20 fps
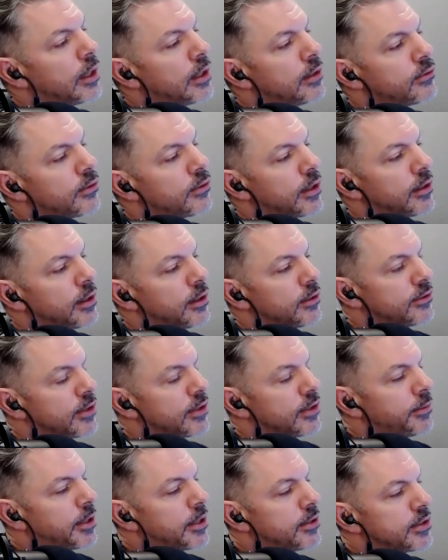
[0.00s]
That's right.
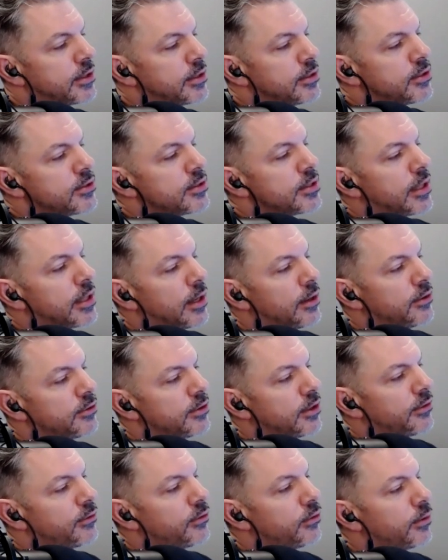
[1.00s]
Stop testing and just allow
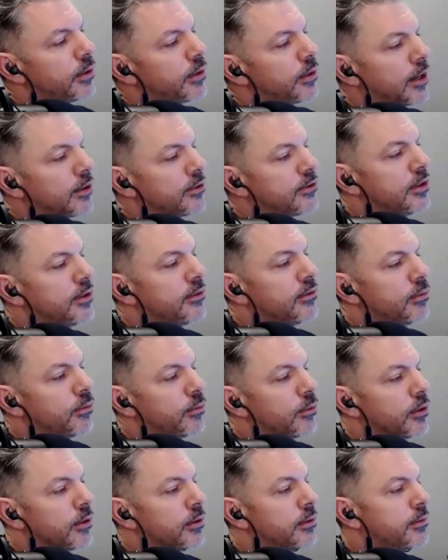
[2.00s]
yourself to relax
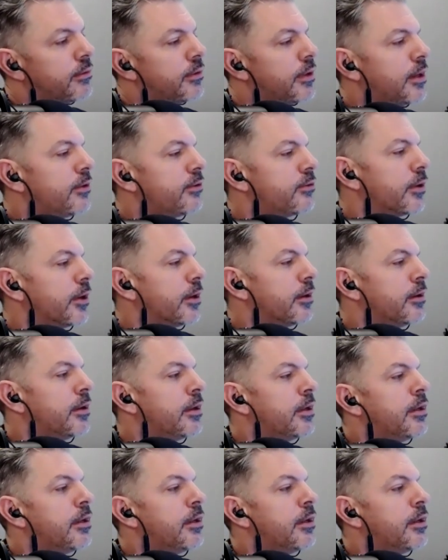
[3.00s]
even more. That's right.